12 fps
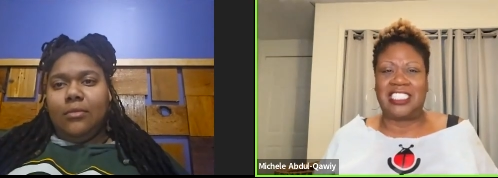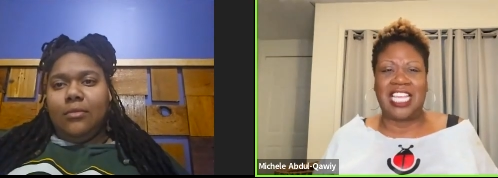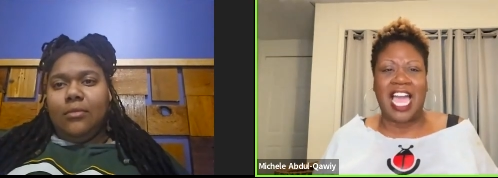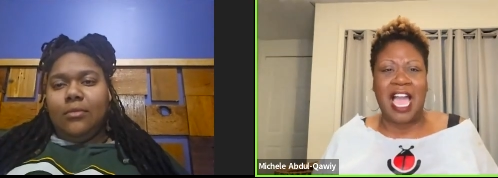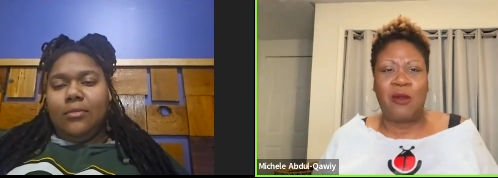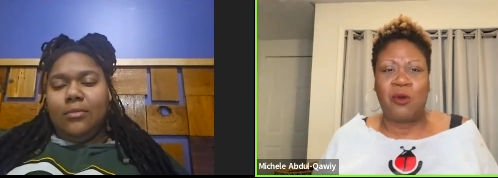Speaker 1: is
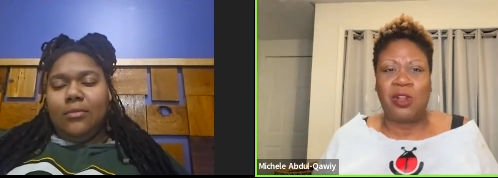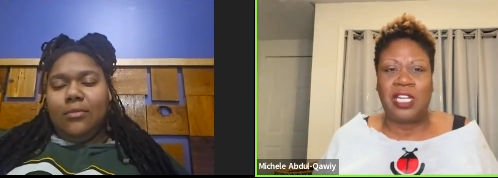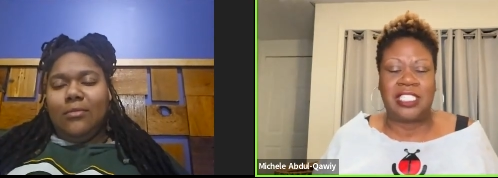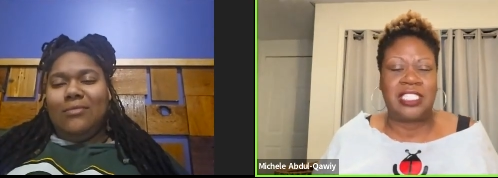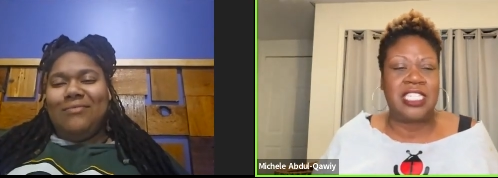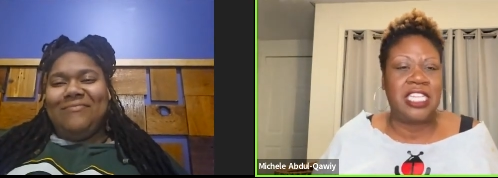awkward.
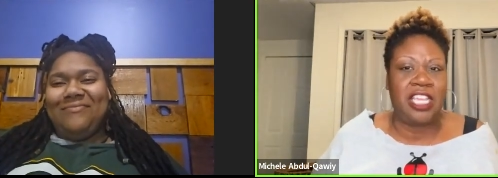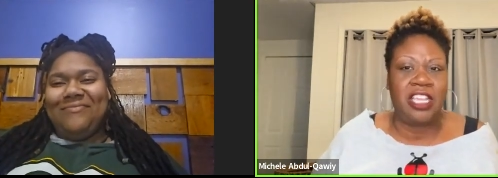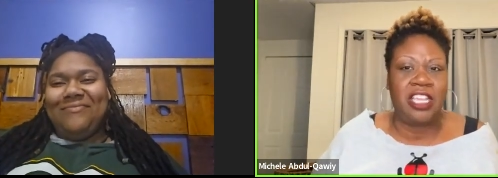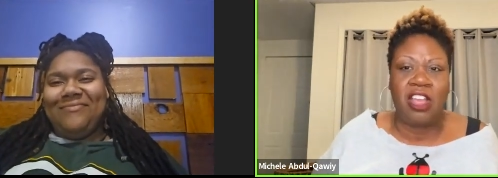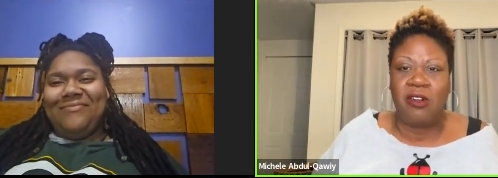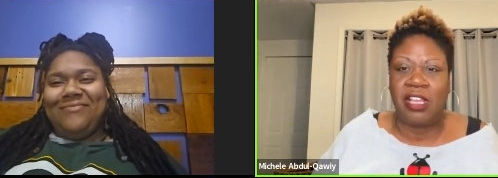It's
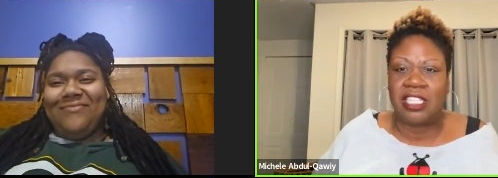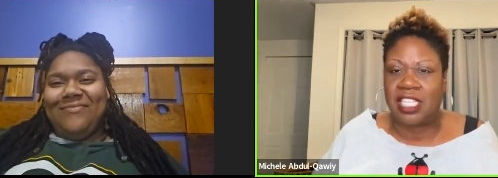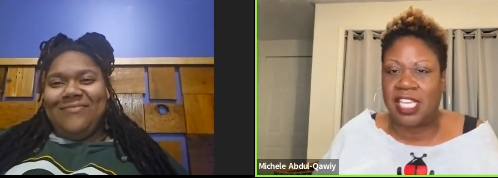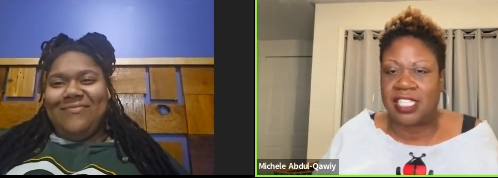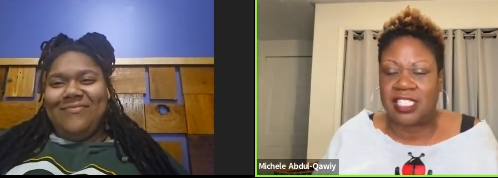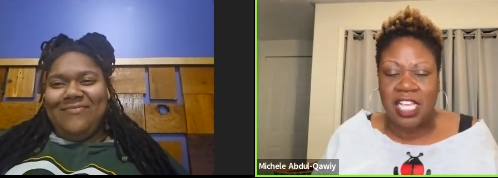you know, it's
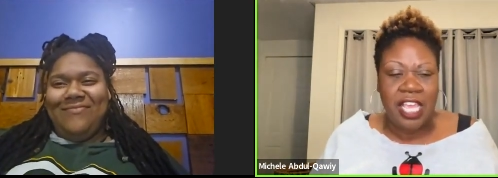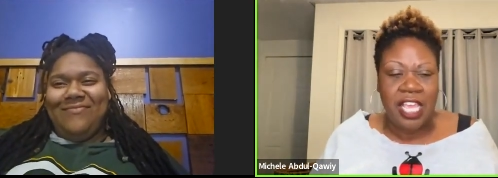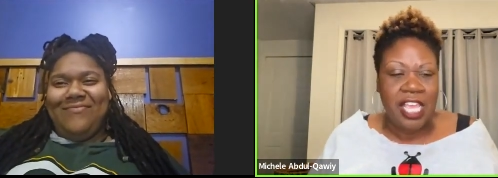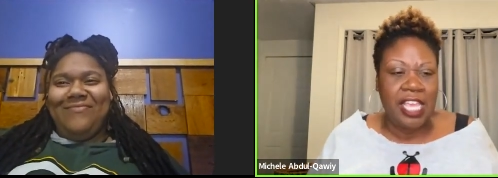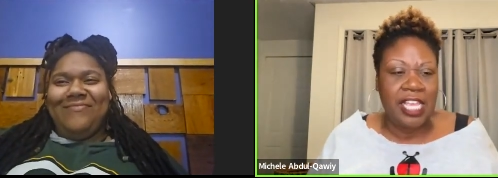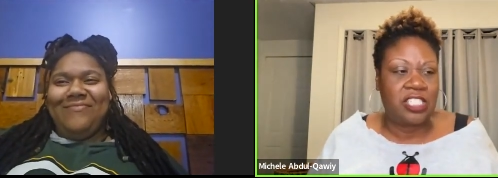it's
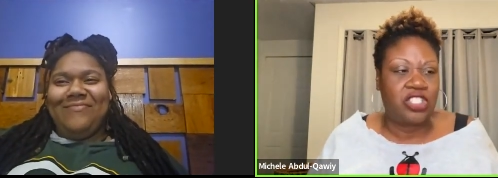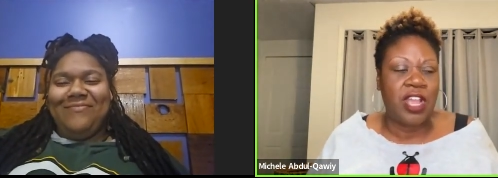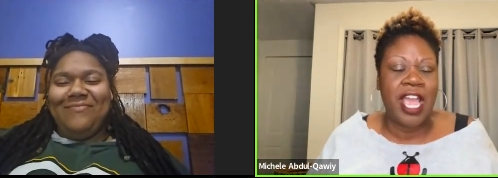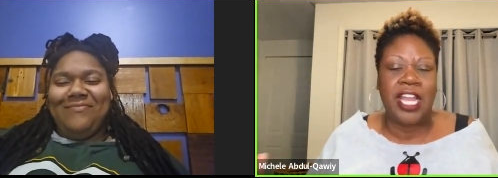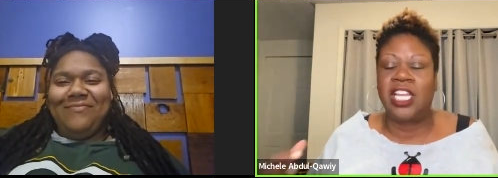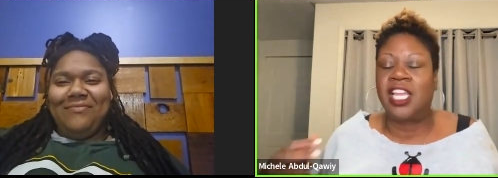it's
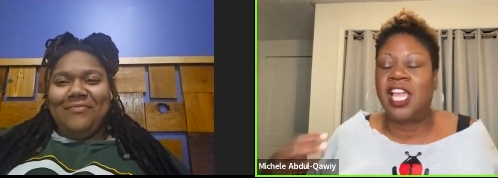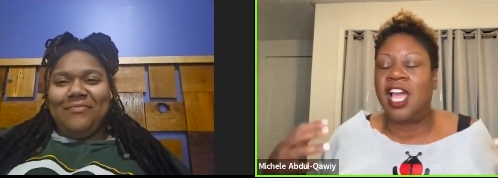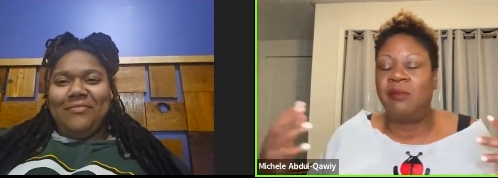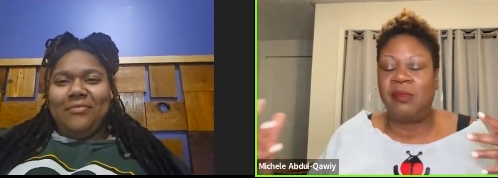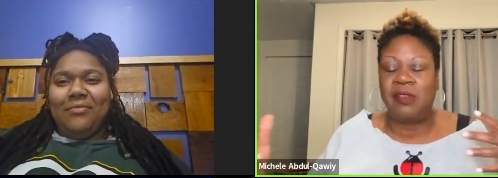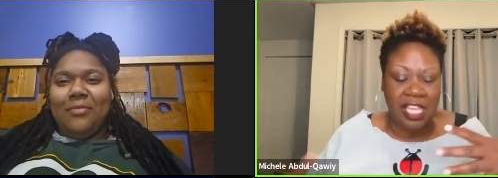trying to
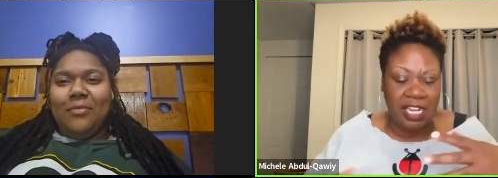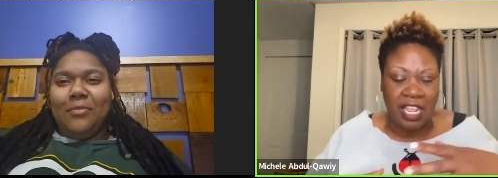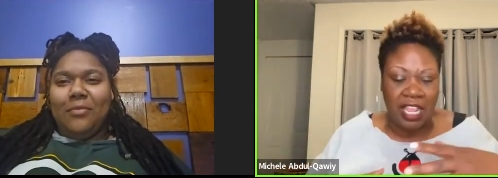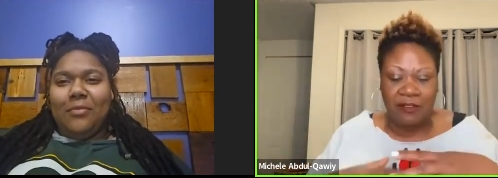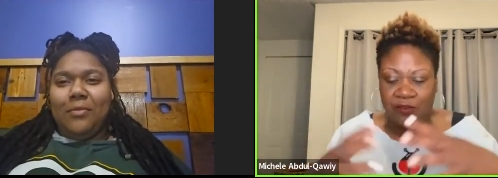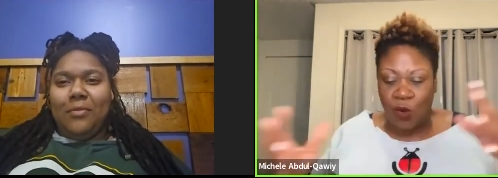come and
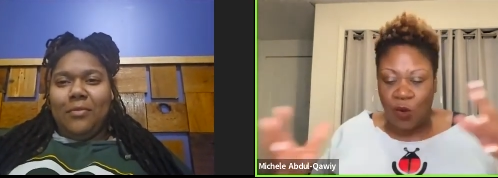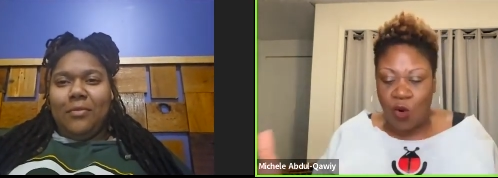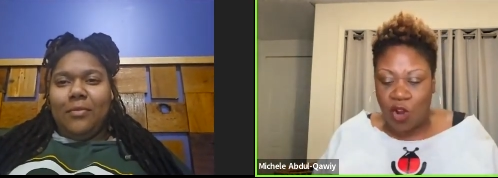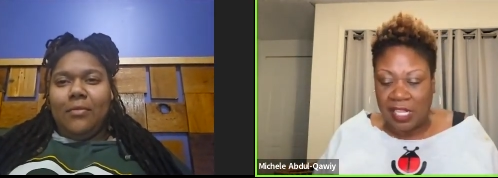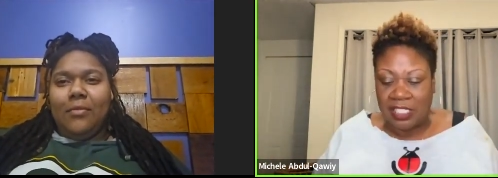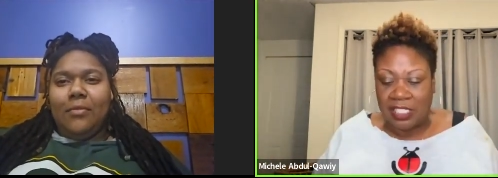
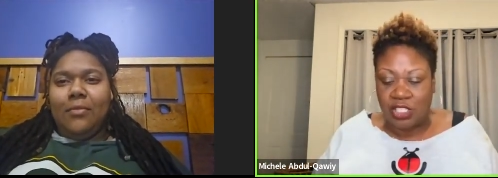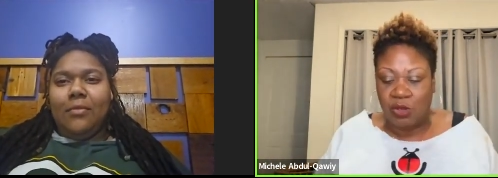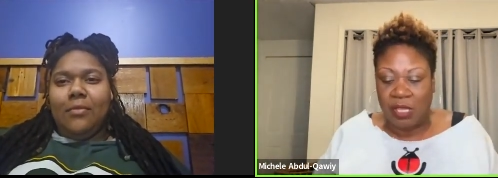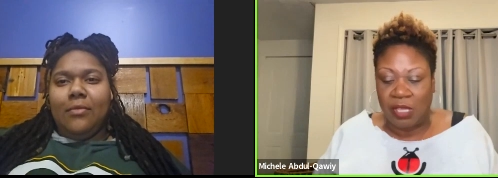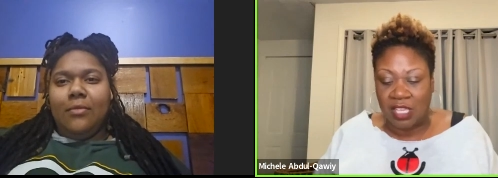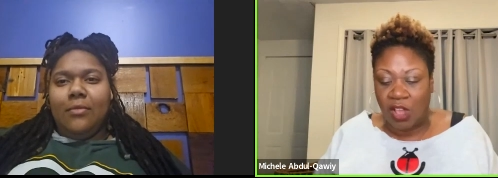inform
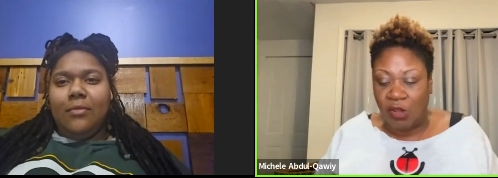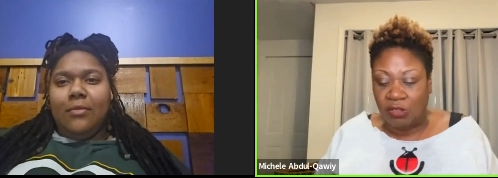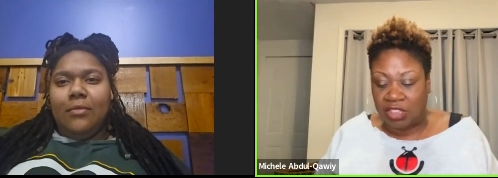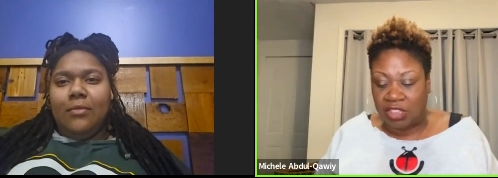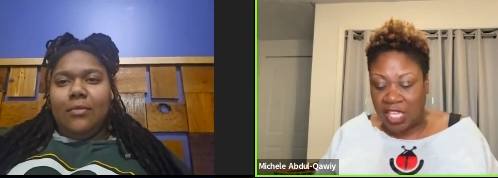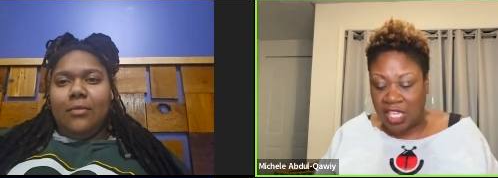into its
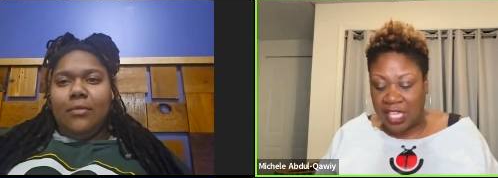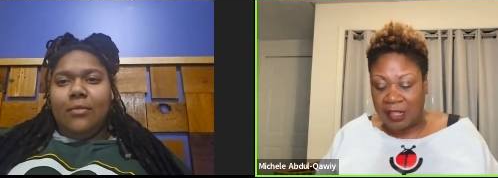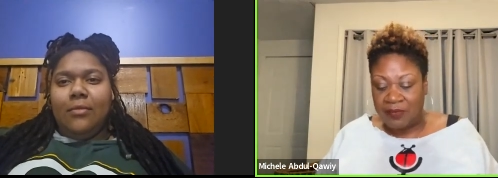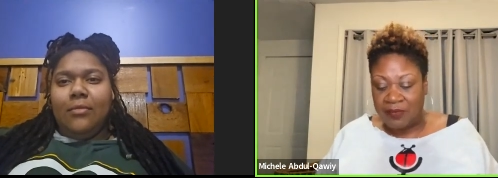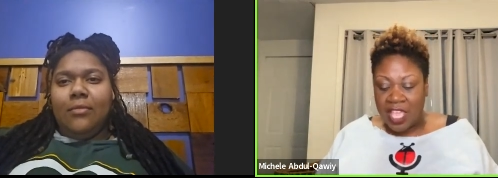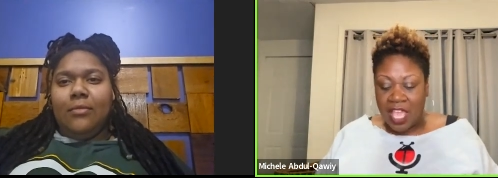own thing.